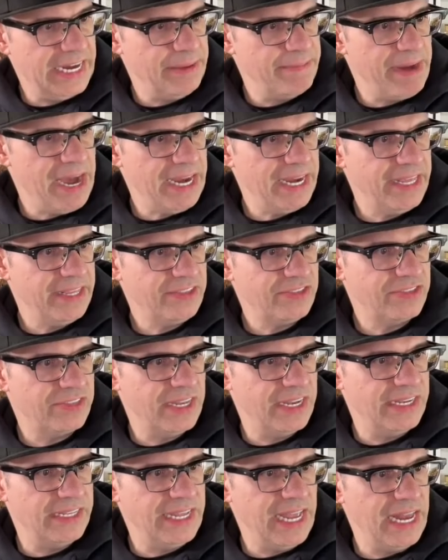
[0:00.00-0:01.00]

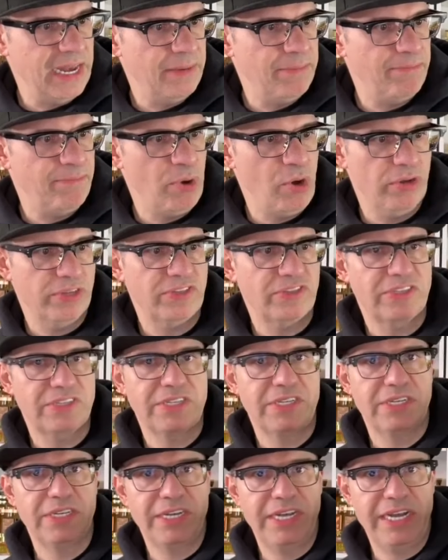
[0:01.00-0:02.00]
Animales del
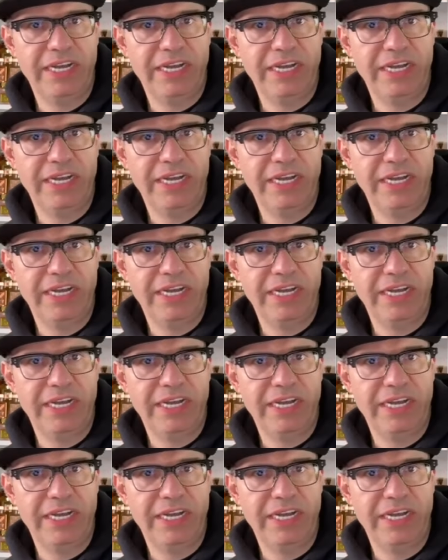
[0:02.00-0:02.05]
Bosque.